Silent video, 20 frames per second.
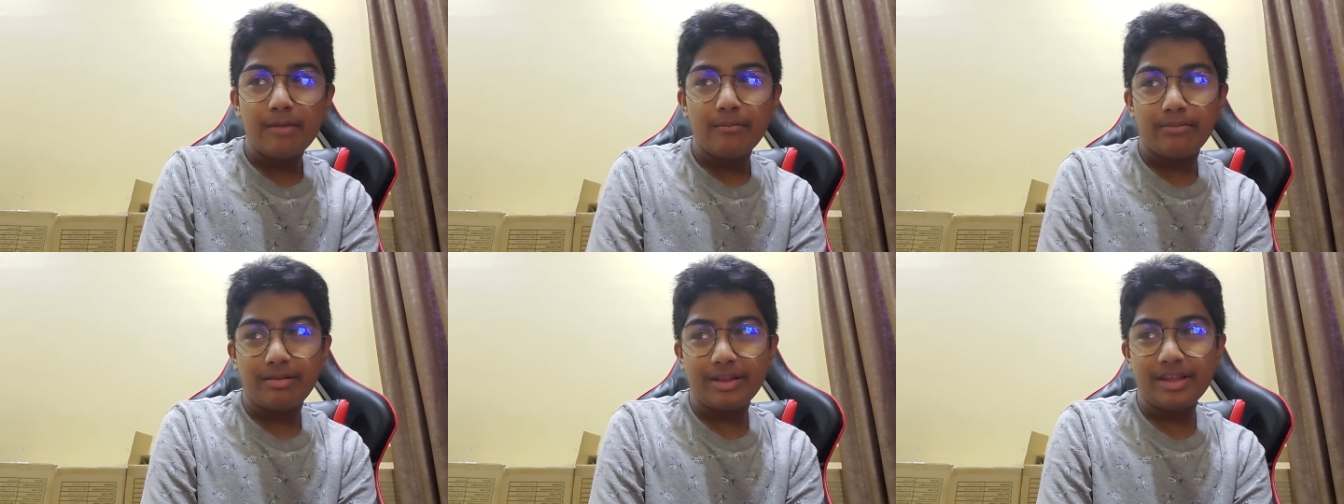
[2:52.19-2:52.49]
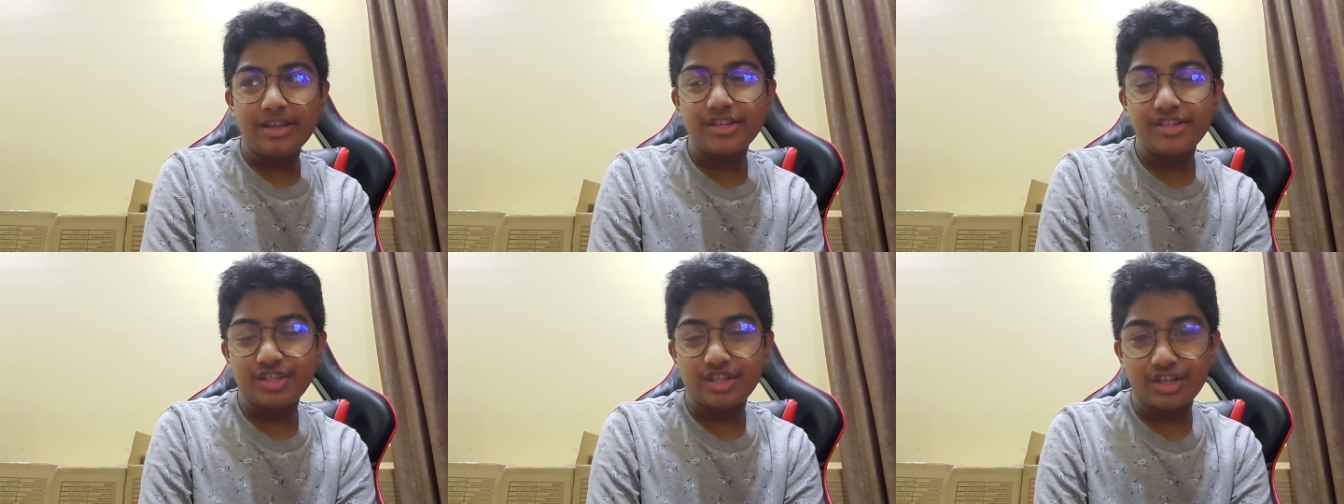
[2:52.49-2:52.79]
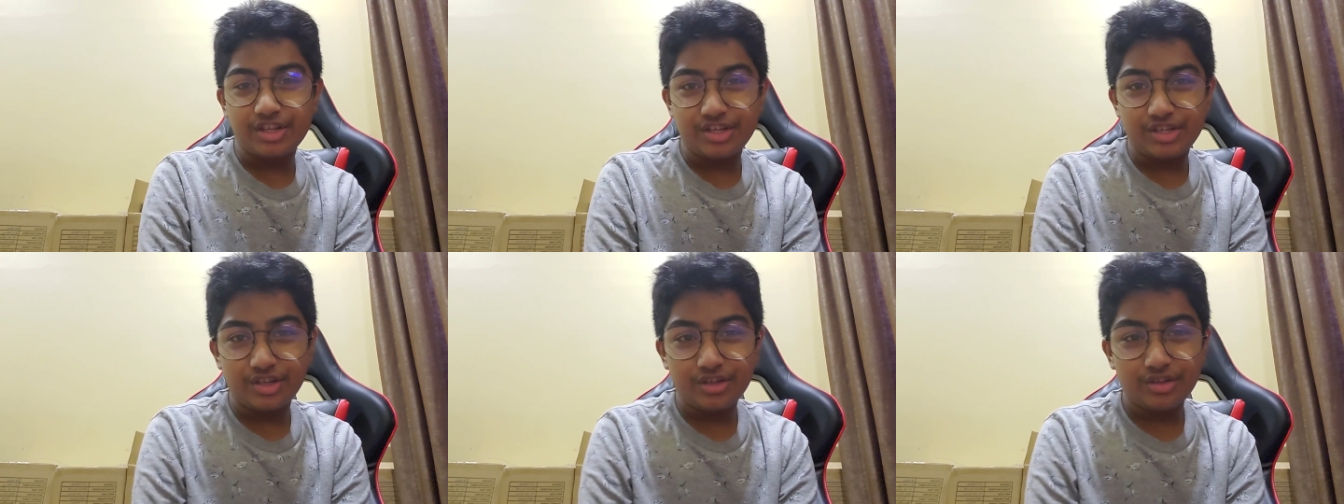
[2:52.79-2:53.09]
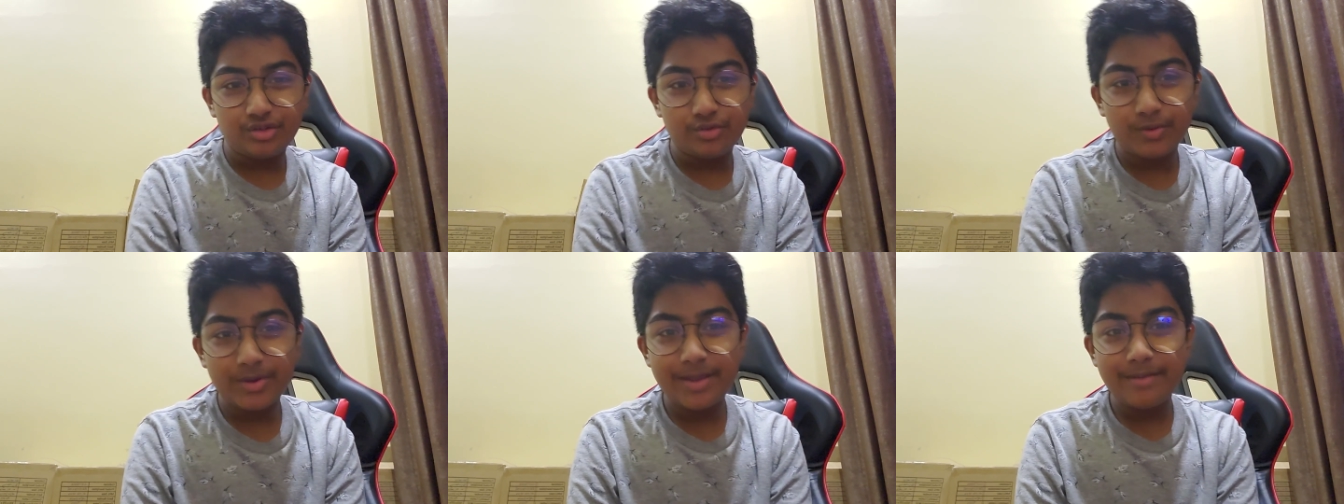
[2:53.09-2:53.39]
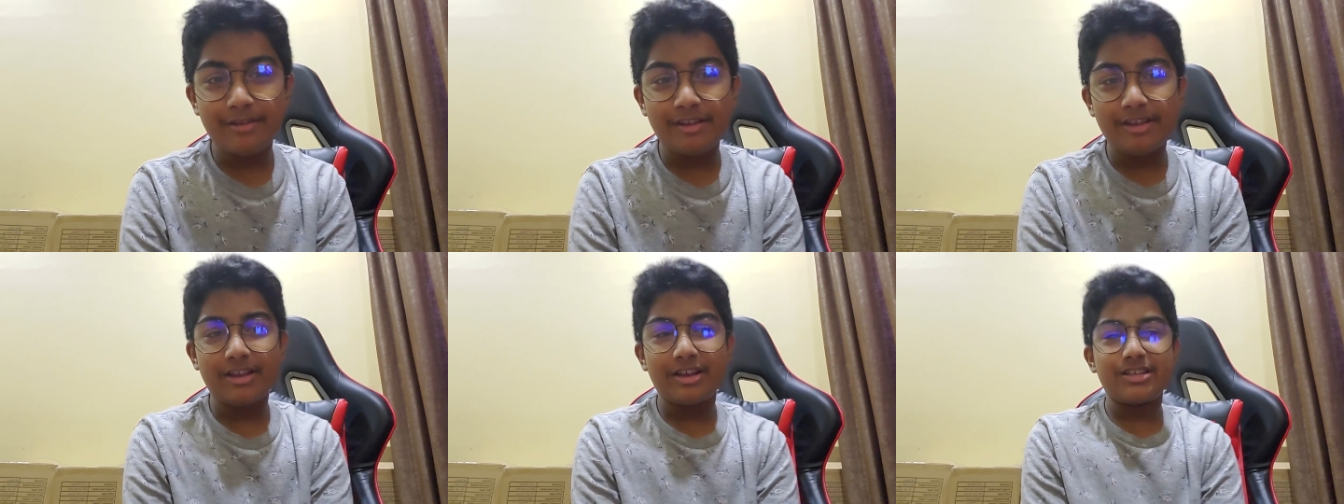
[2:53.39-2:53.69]
PlayStation 3
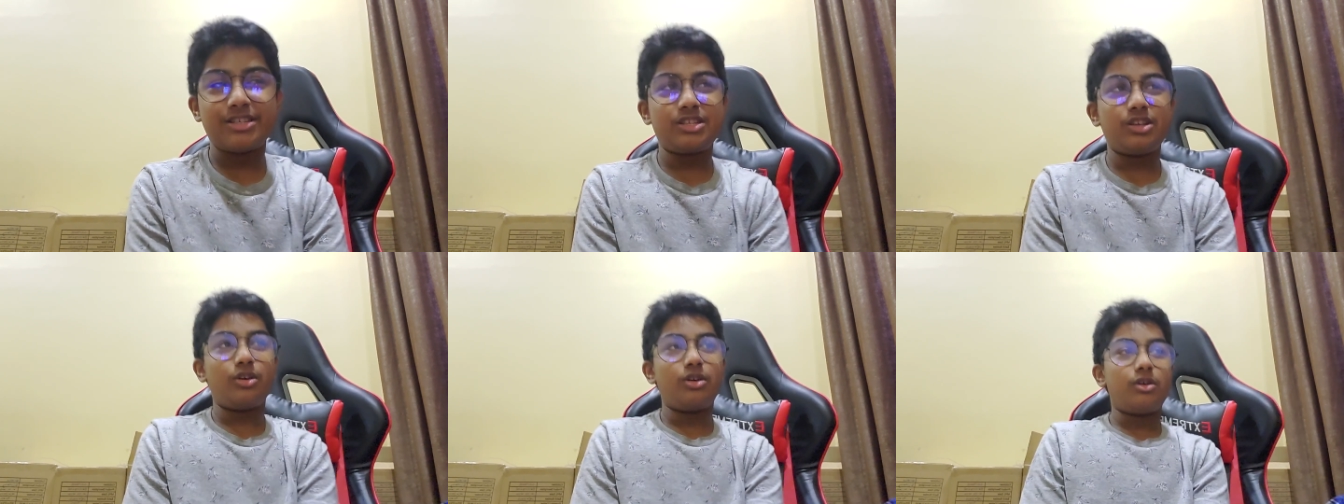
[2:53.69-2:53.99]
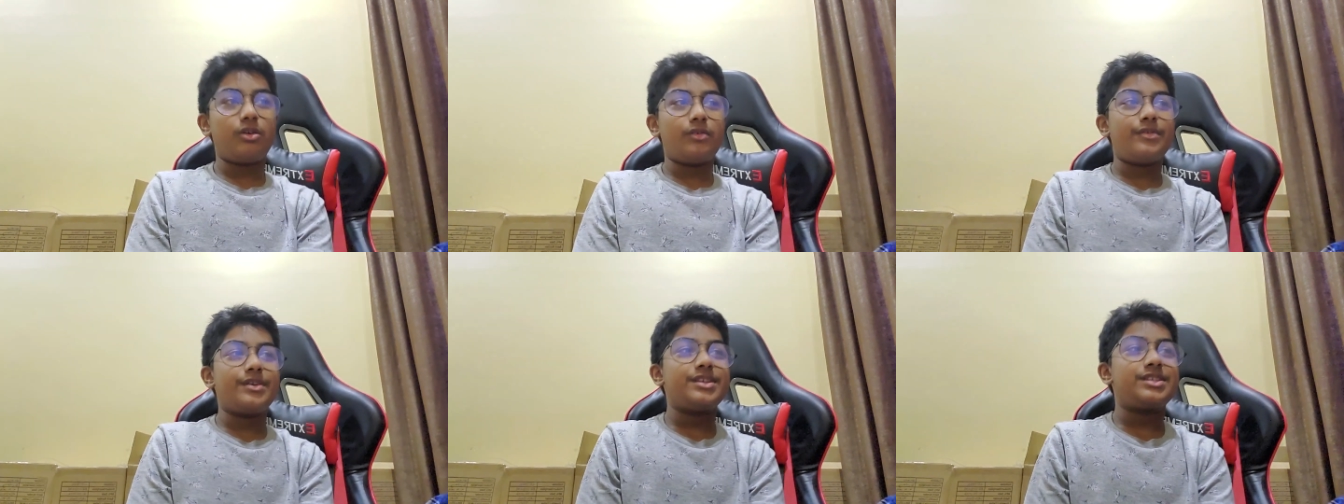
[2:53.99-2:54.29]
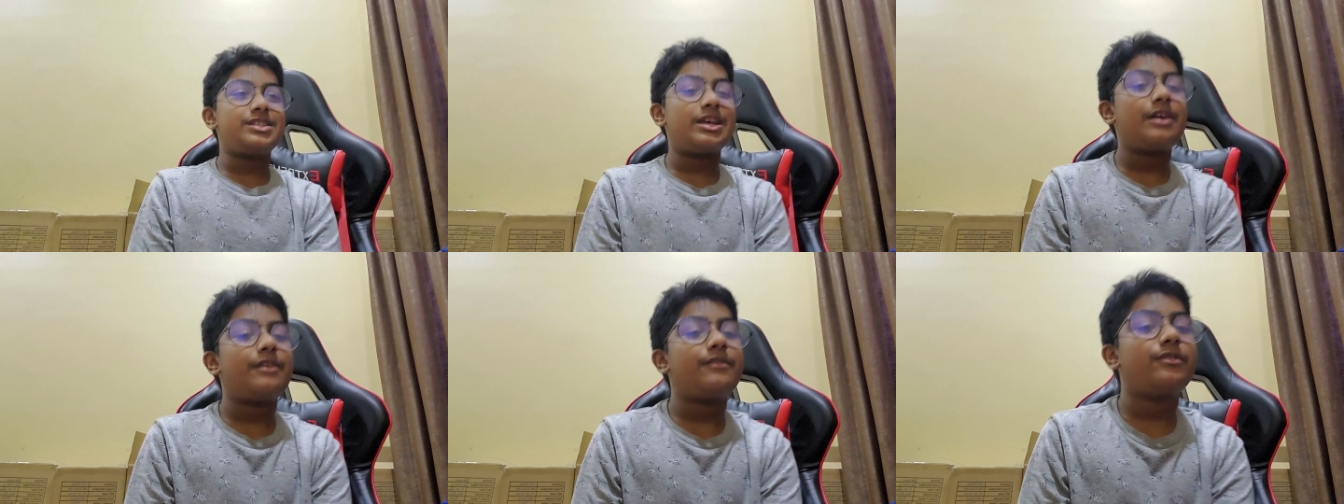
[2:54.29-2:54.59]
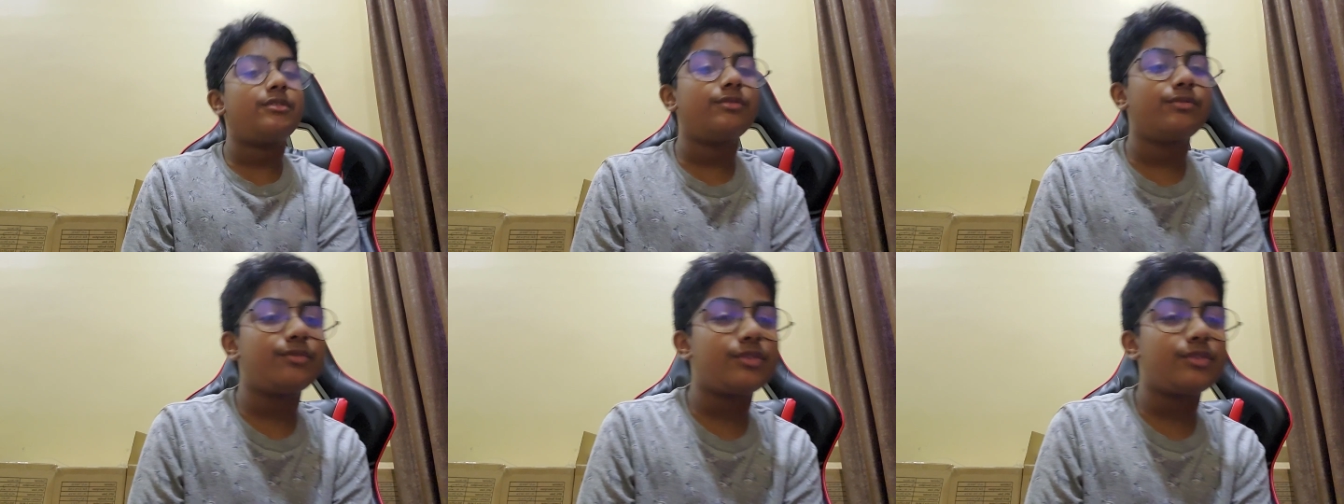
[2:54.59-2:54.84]
because always have the